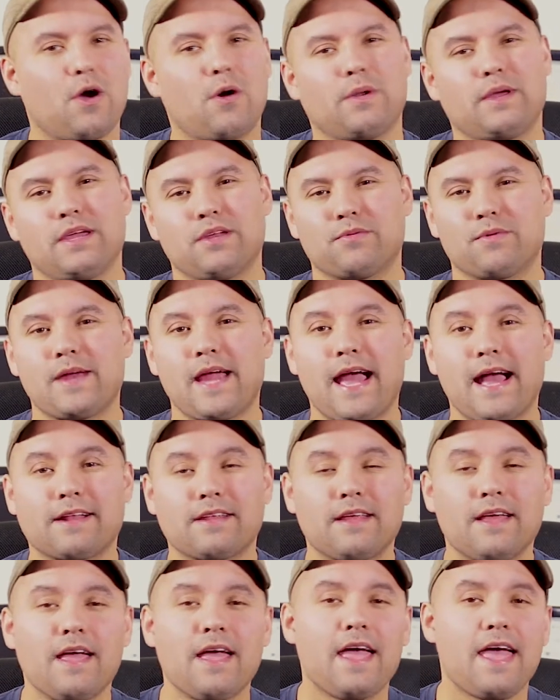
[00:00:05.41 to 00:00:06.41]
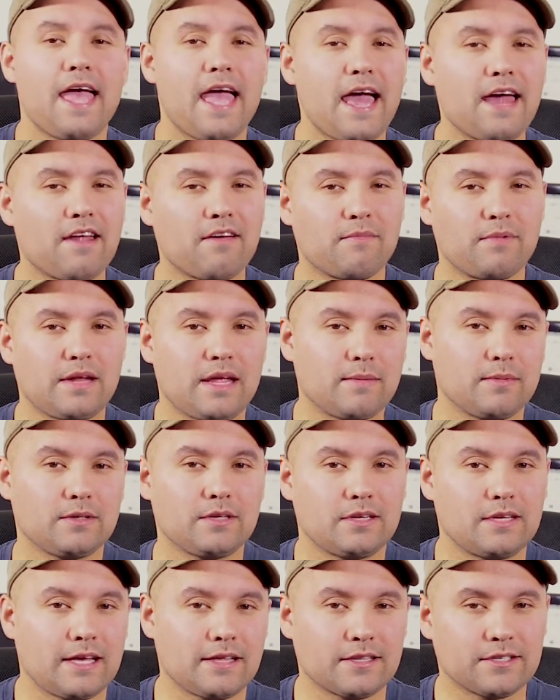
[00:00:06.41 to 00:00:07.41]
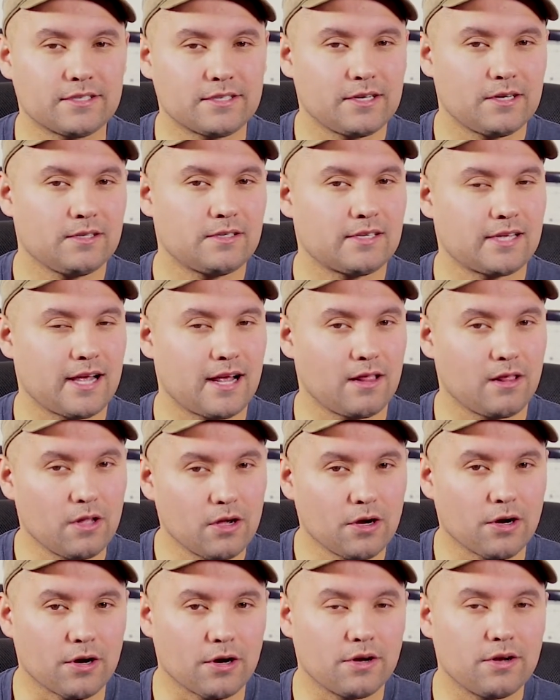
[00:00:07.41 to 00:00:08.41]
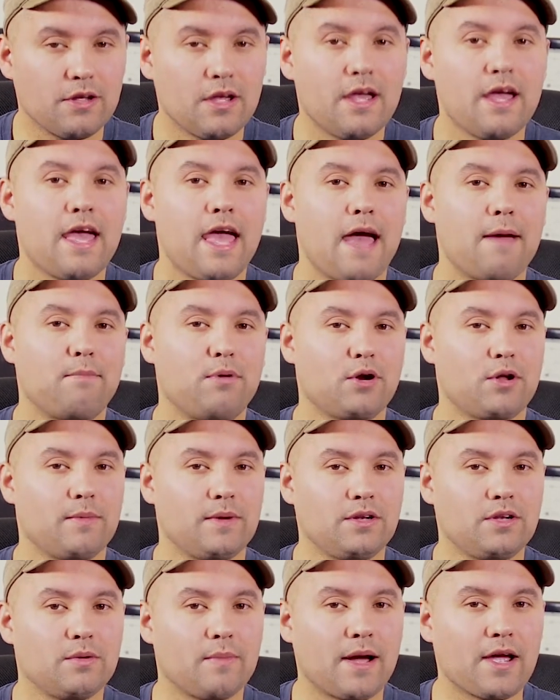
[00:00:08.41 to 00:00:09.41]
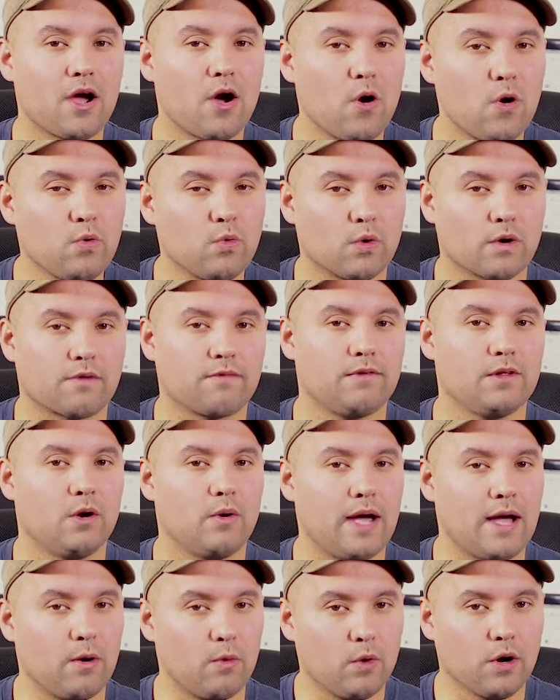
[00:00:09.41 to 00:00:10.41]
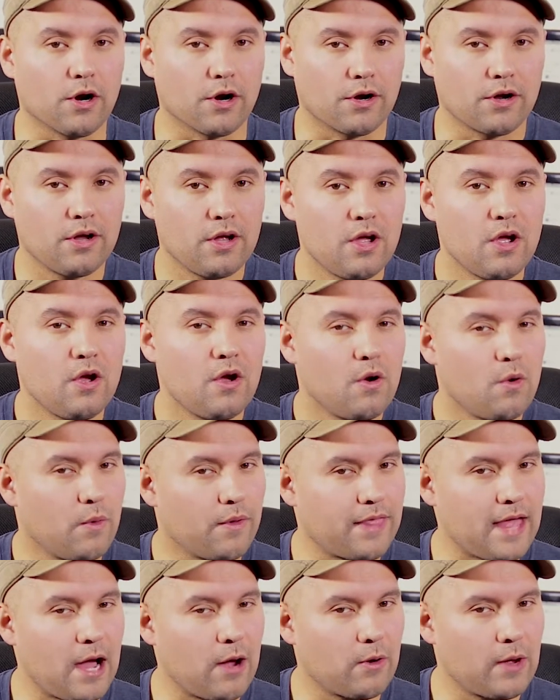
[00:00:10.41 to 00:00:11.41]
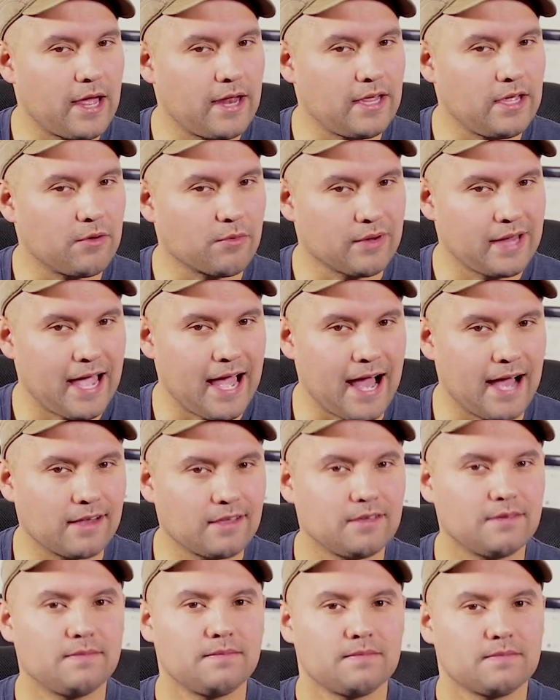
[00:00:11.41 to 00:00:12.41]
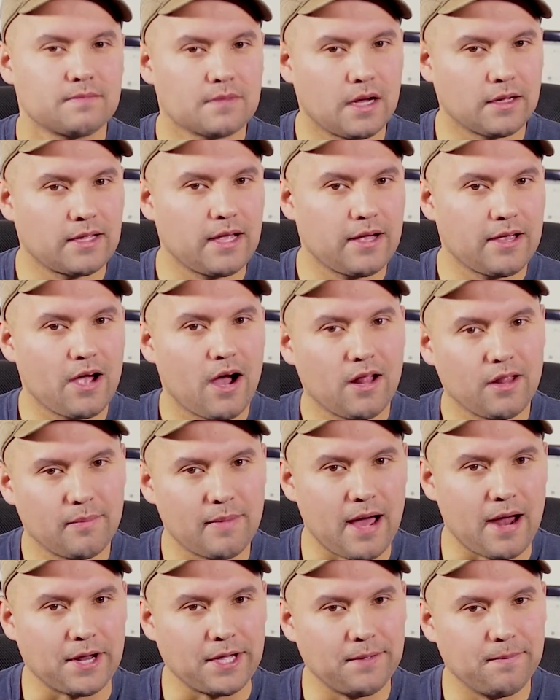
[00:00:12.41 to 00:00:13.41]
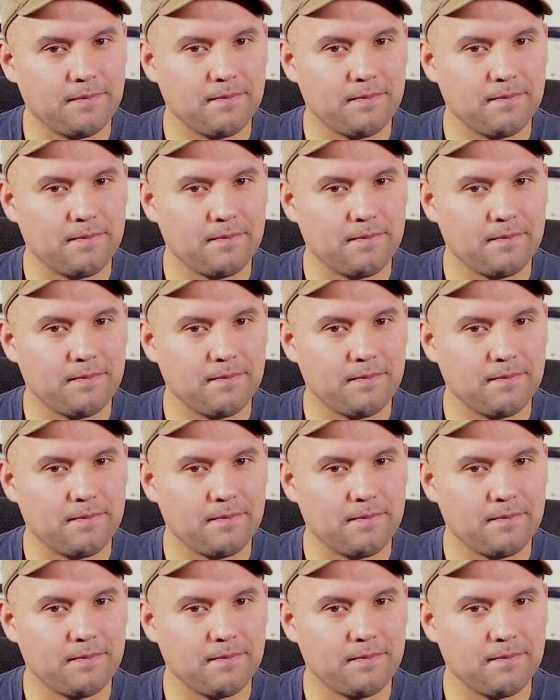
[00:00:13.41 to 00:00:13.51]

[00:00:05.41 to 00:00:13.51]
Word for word: coding in React, and I've been able to take the skills that I learned and put them into my own workflow at work without any React. I'll tell you all about it.